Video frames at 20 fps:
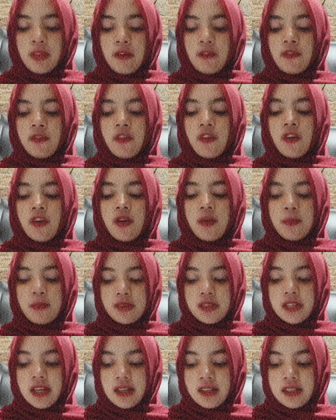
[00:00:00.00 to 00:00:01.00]

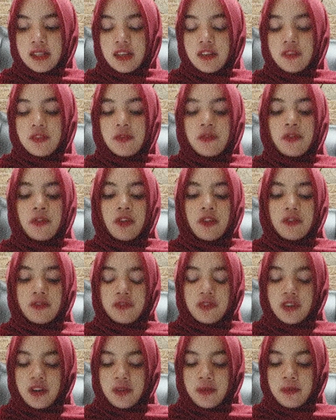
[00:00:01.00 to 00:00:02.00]

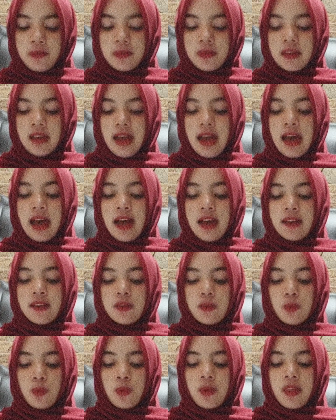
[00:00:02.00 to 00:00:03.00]
verbs,
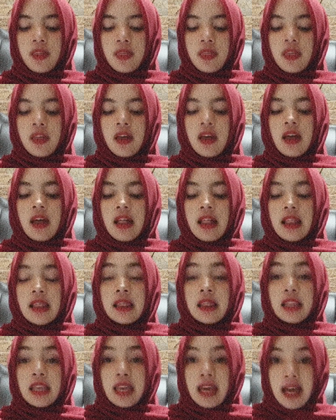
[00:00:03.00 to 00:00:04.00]
as with
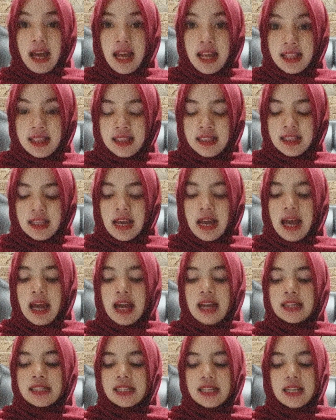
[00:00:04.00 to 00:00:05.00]
lihat
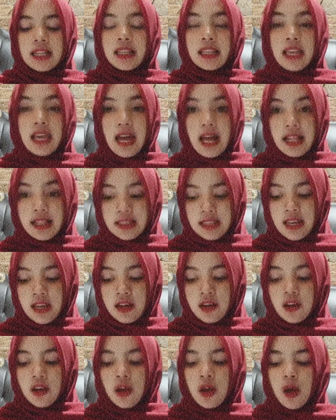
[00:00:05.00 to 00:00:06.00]
and
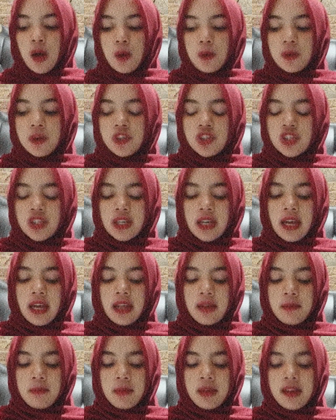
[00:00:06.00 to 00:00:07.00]
kelihatan, which
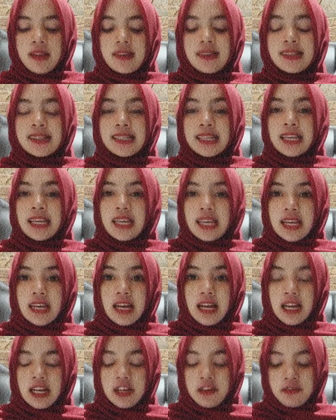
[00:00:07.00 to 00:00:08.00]
can mean see
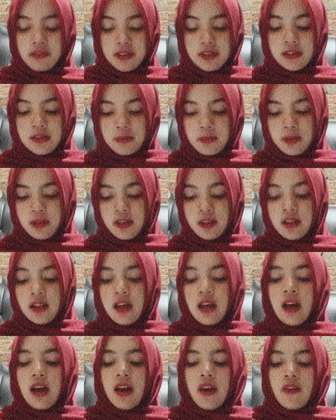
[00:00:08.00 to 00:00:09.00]
and visible
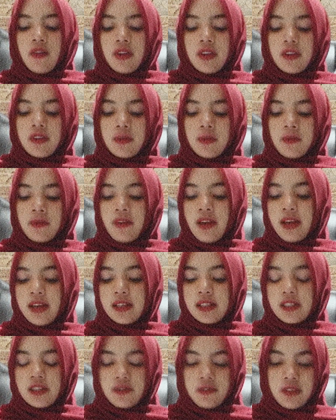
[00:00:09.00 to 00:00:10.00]

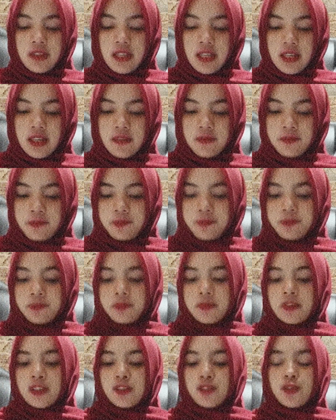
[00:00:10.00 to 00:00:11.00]
respectively.
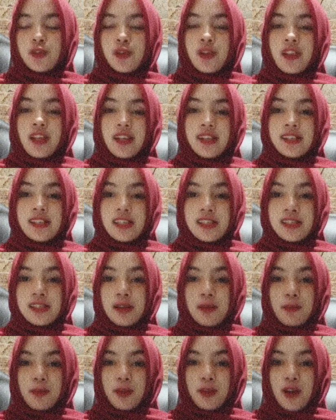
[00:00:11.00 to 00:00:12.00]
So that's the
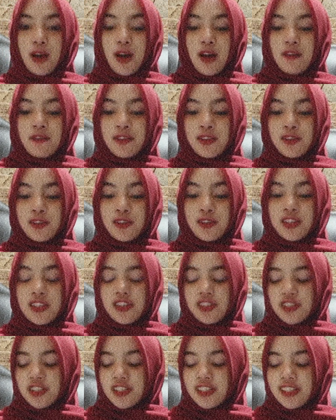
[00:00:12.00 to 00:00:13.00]
example of
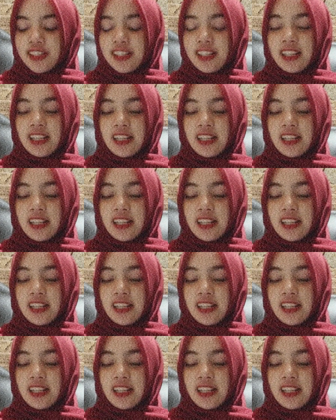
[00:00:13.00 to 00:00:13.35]
Indonesian